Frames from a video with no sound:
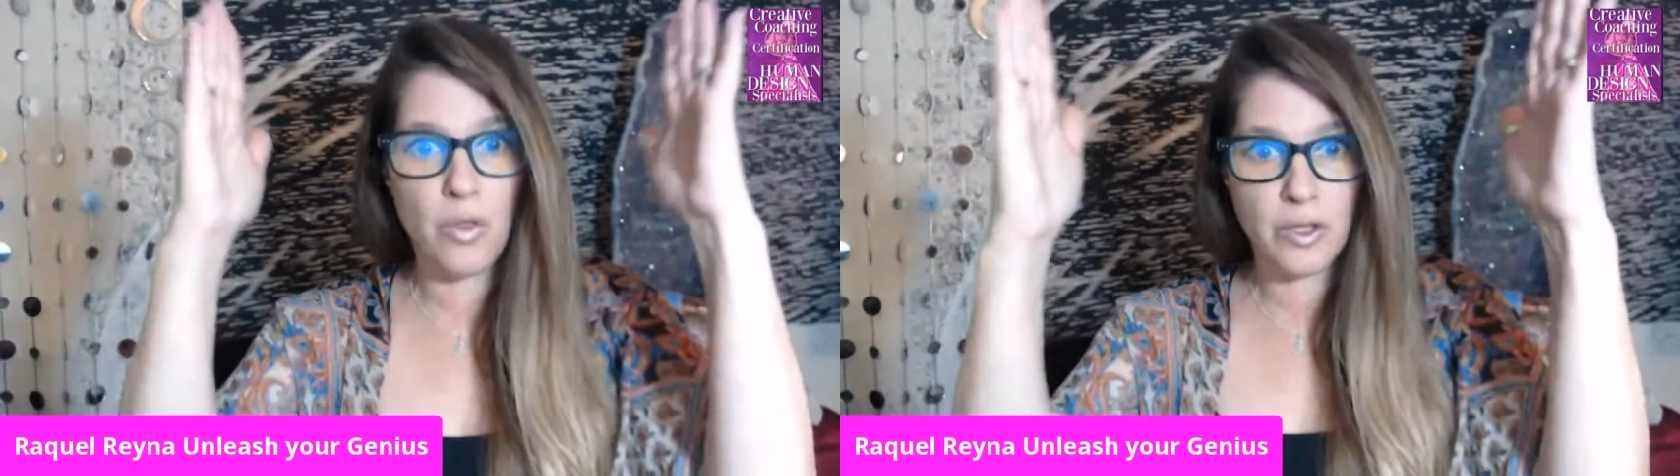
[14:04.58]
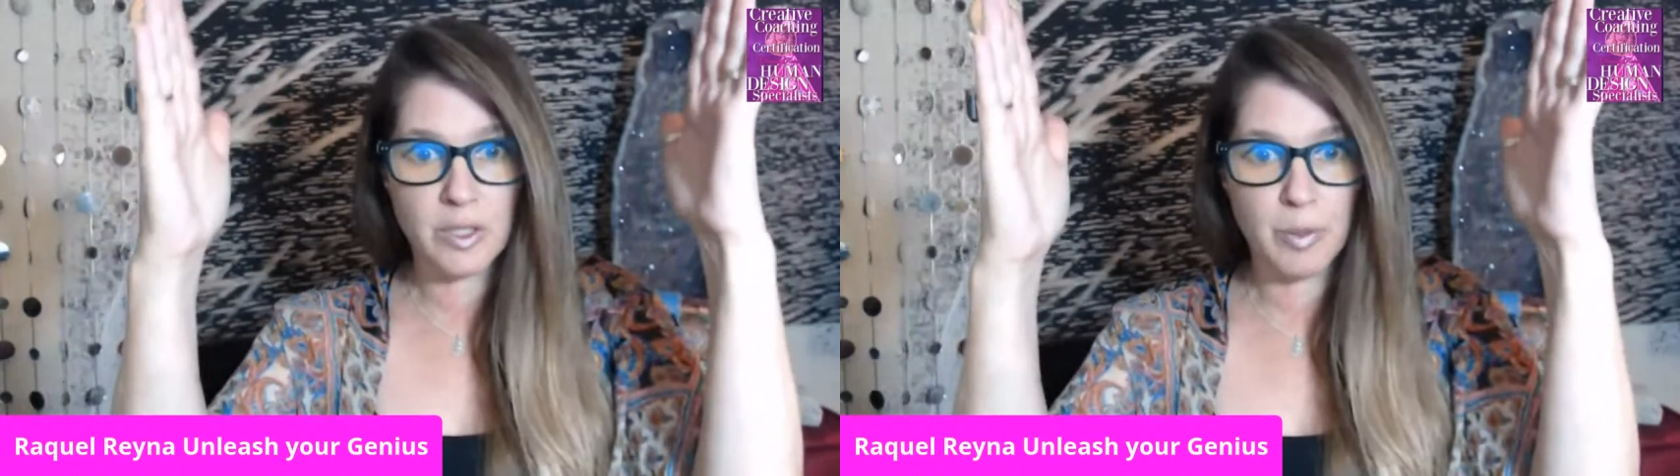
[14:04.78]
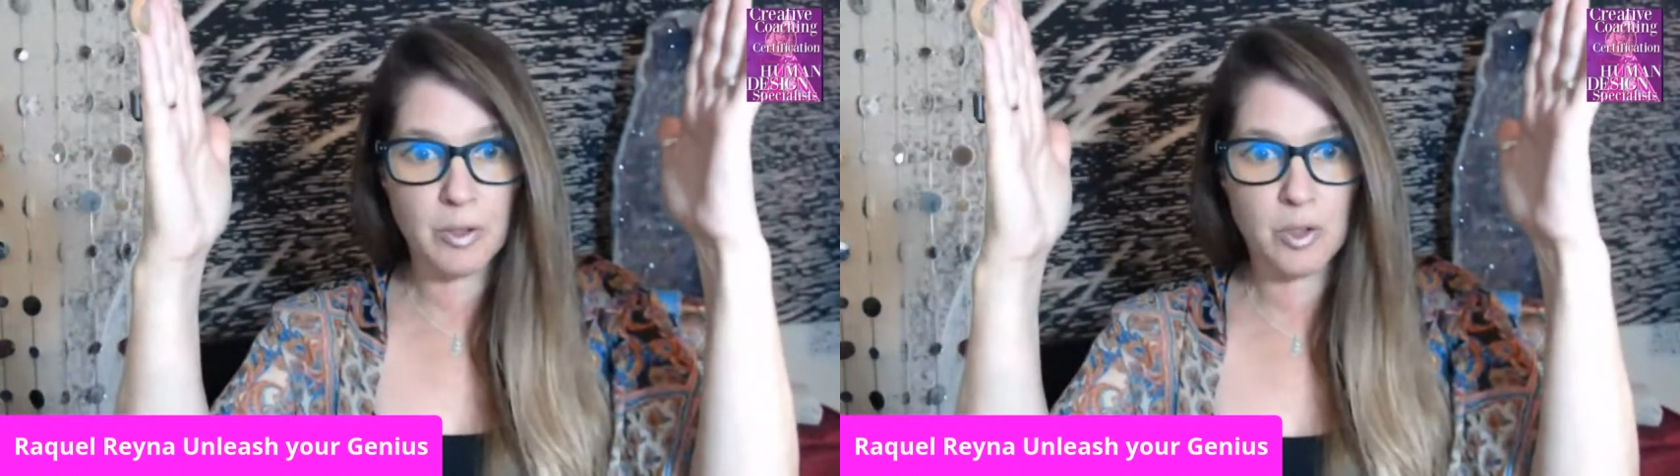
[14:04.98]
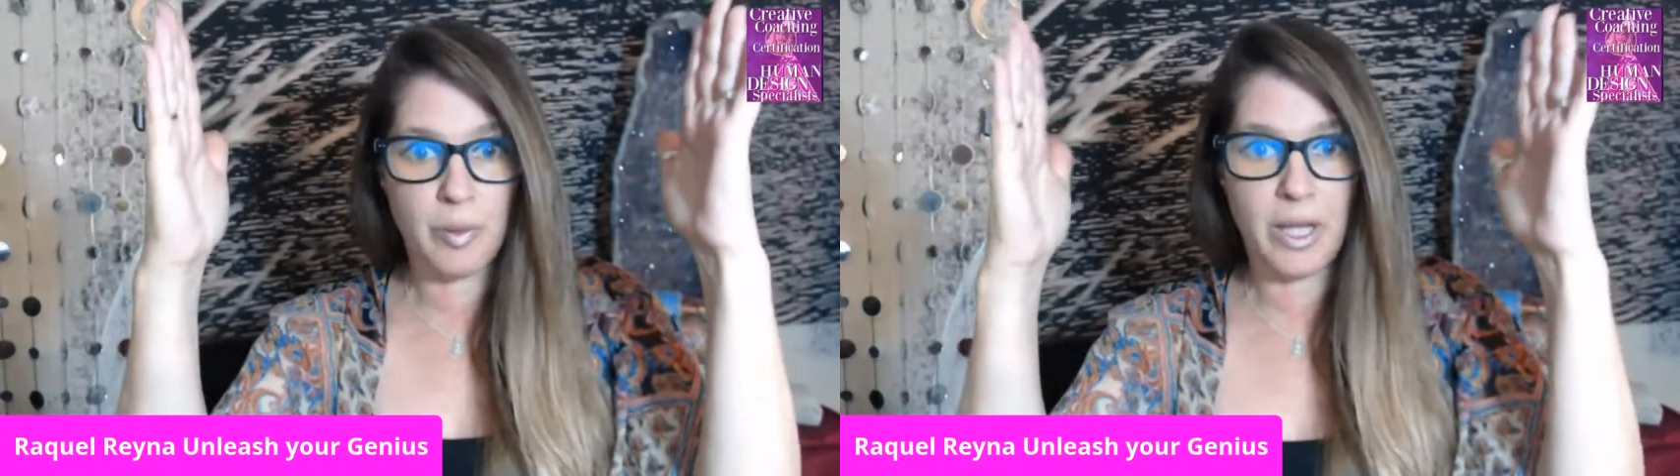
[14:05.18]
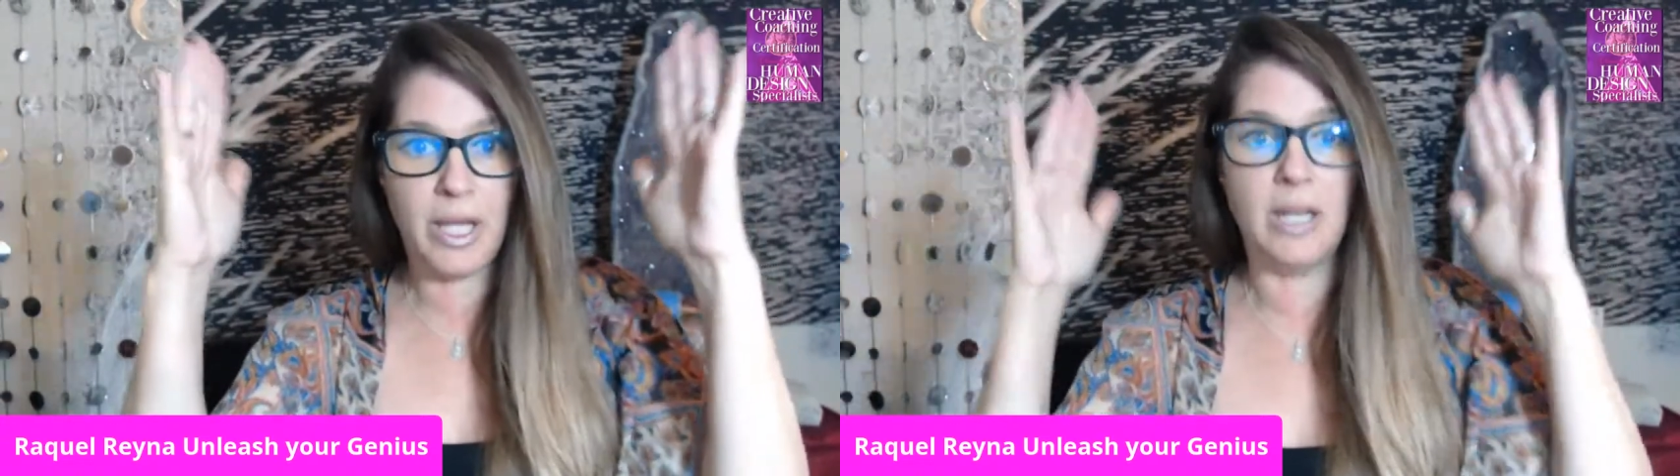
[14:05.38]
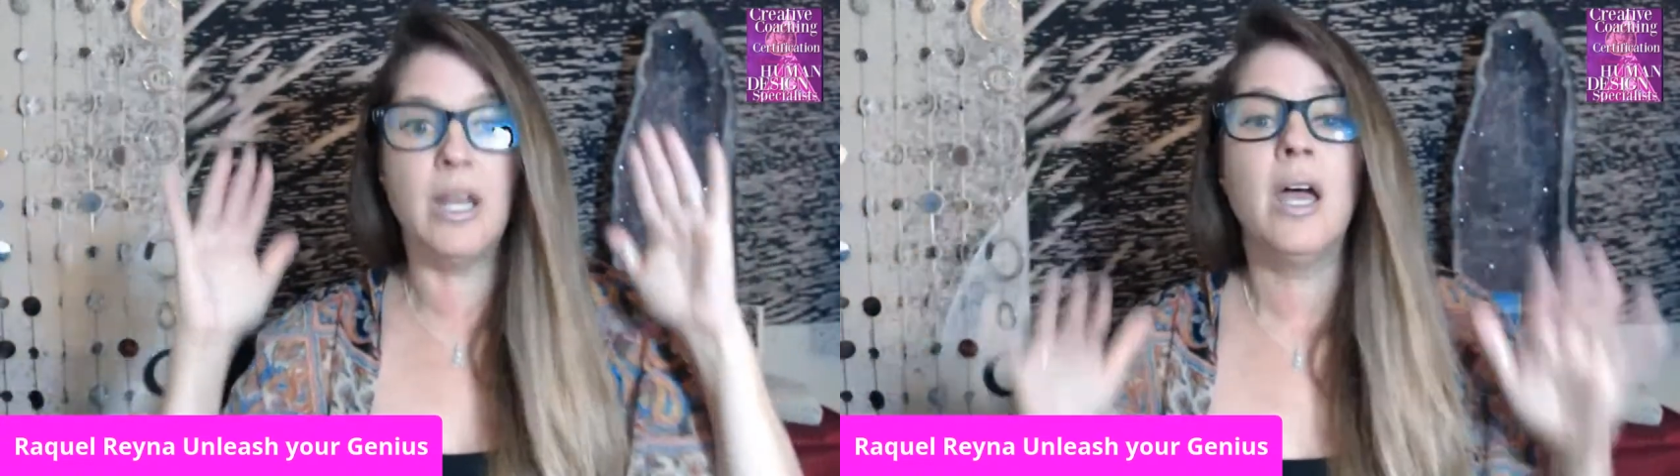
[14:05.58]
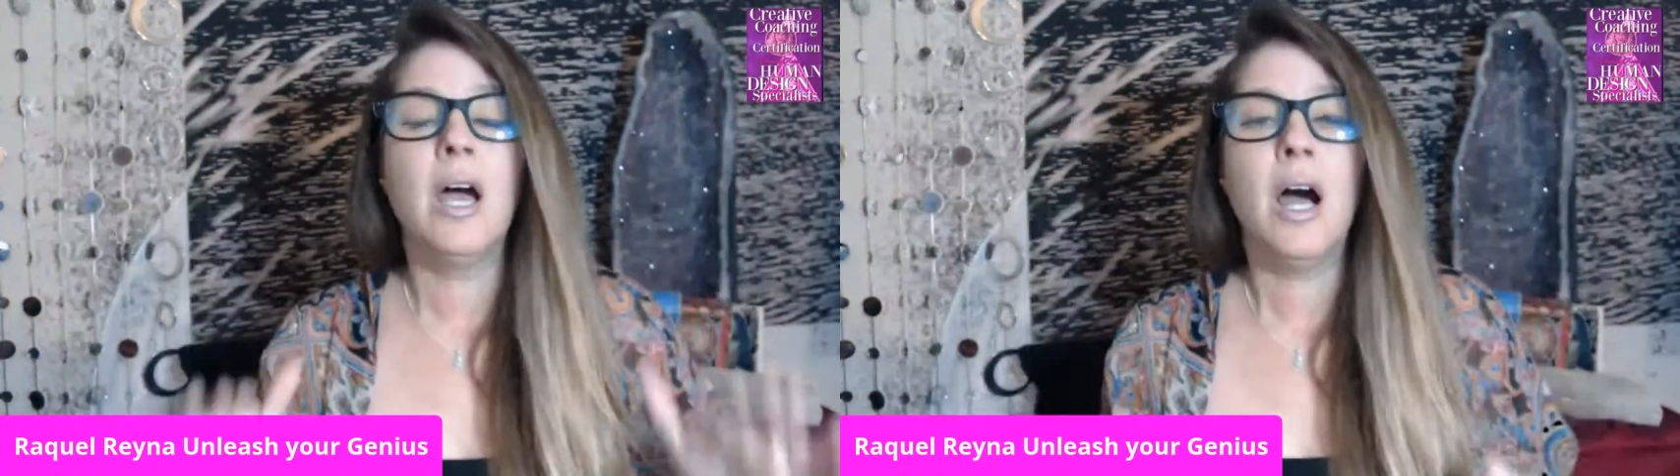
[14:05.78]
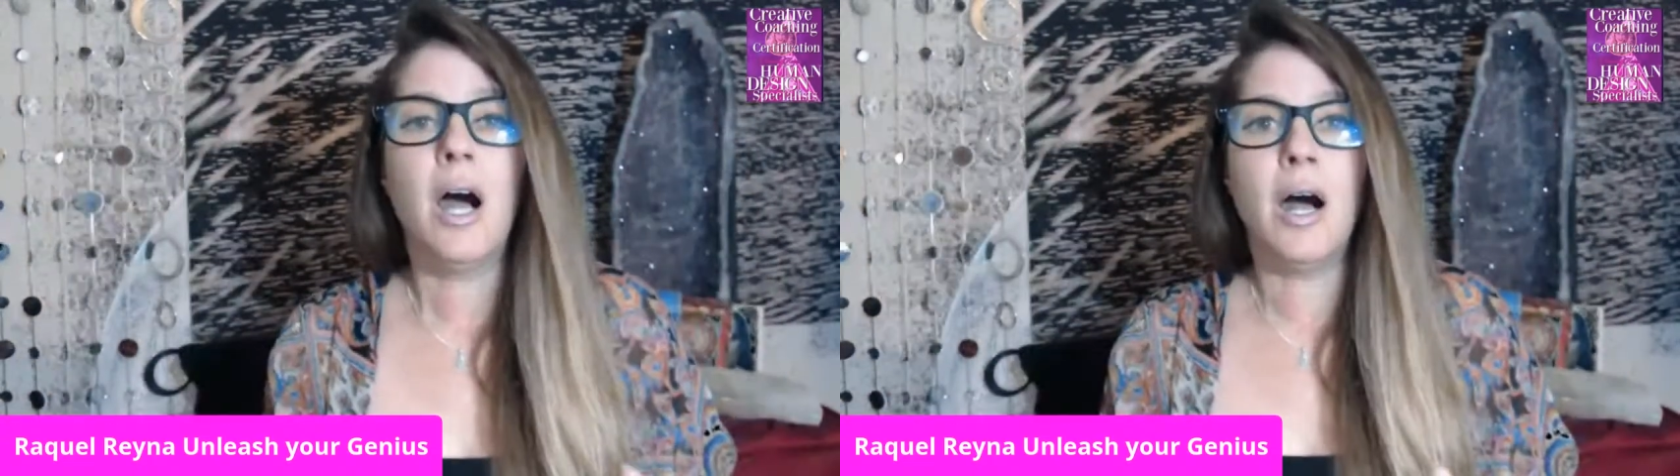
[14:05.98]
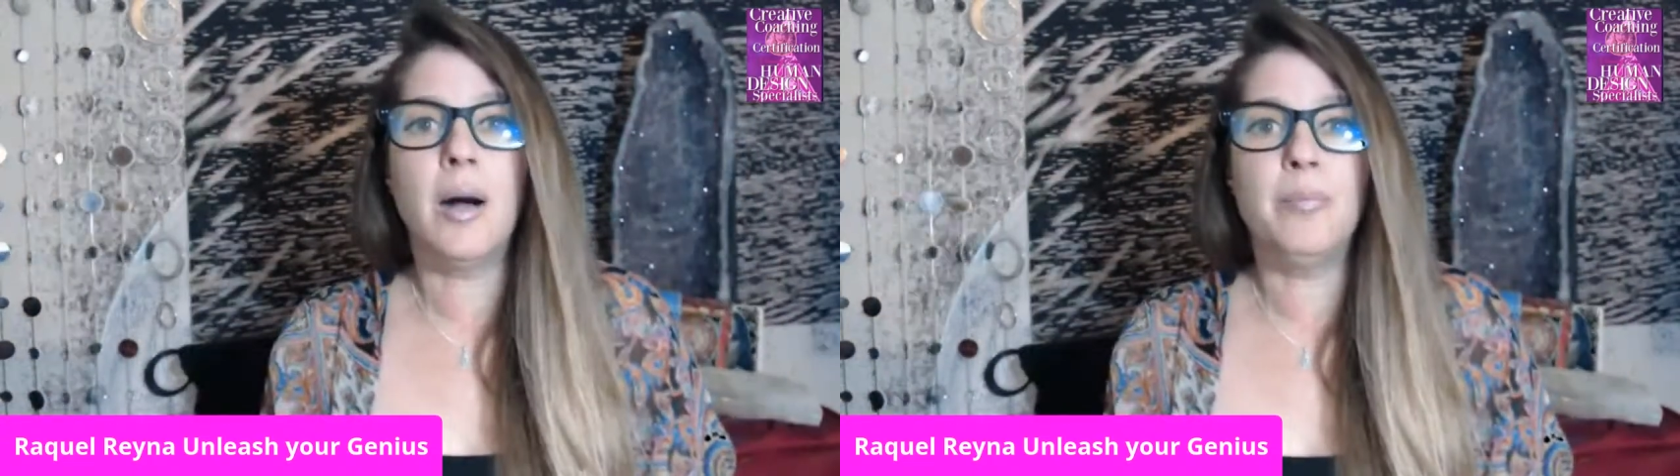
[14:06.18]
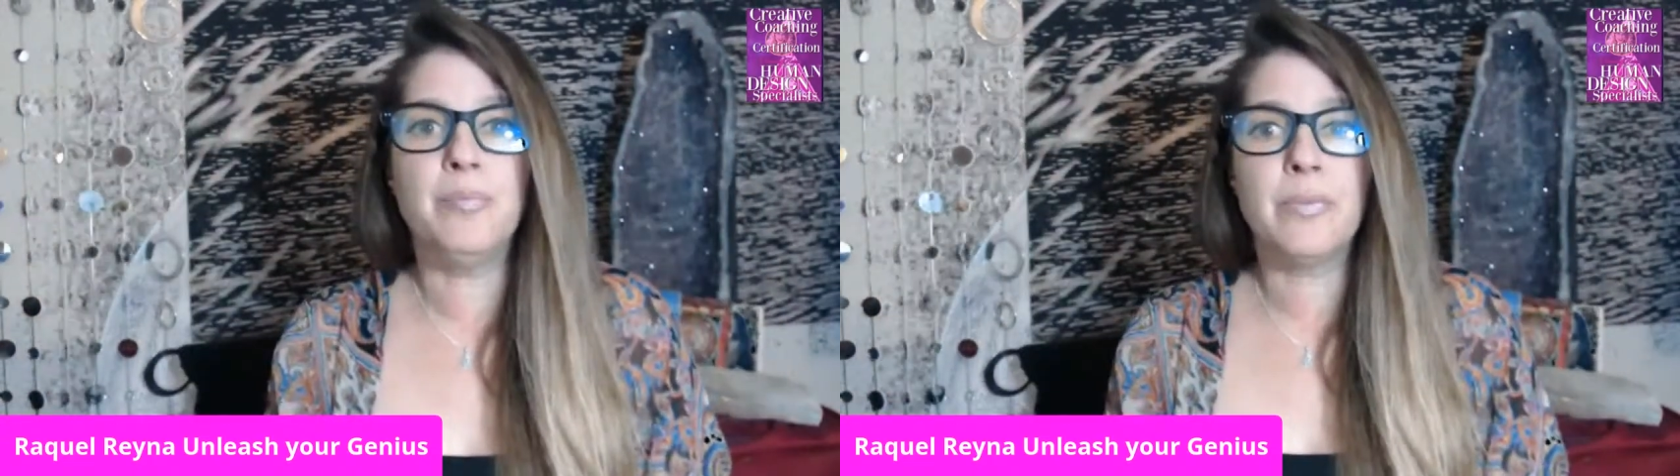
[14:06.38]
the spiritual plane
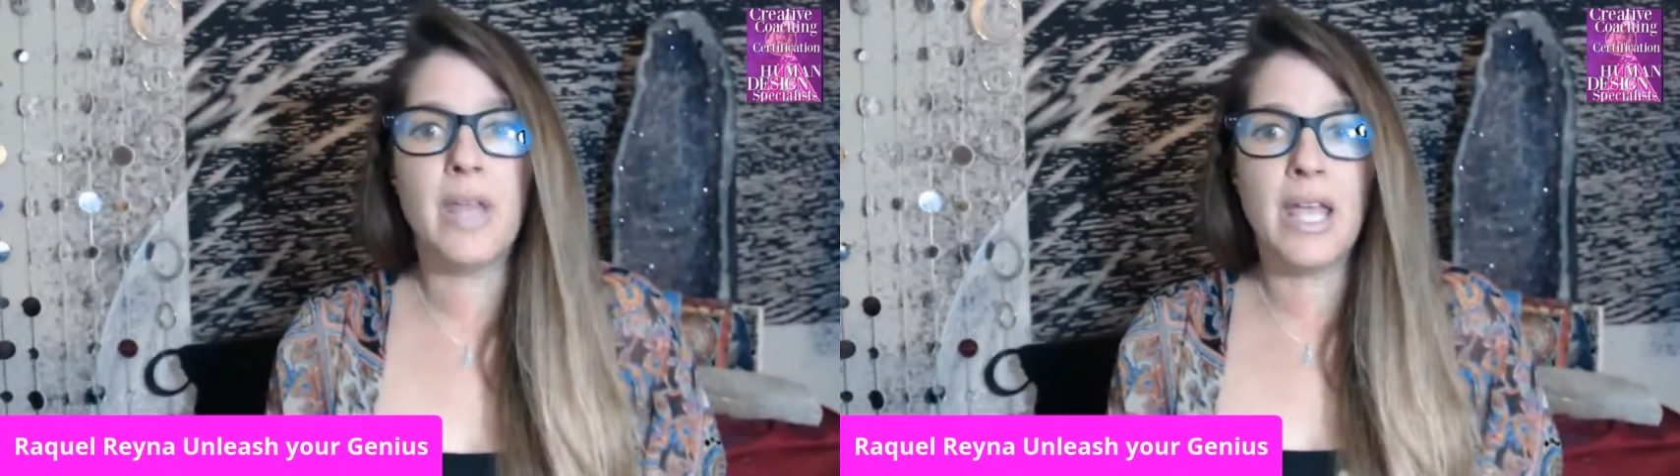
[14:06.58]
and